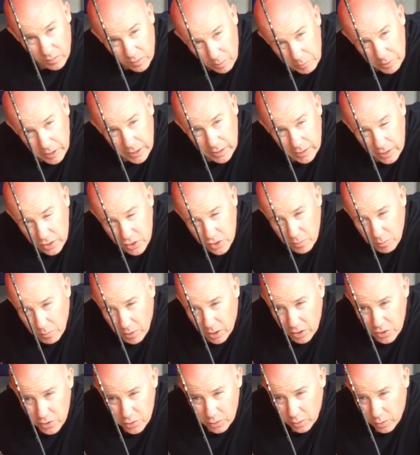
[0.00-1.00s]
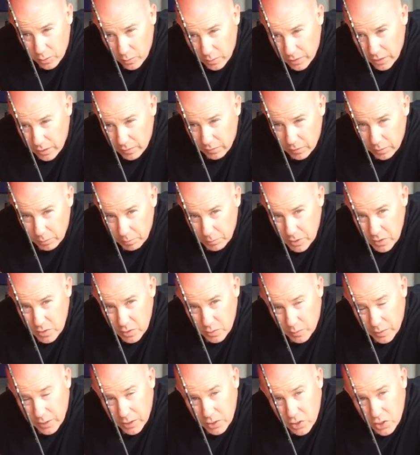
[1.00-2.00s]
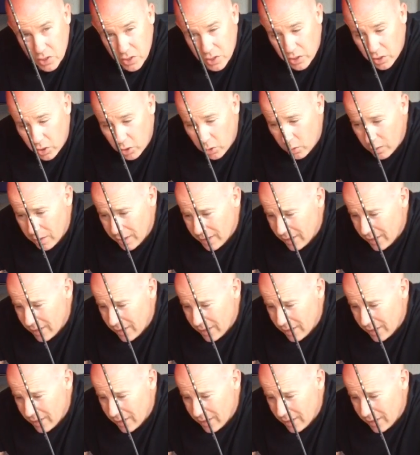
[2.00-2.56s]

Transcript: from the ignition module when you flip the switch. So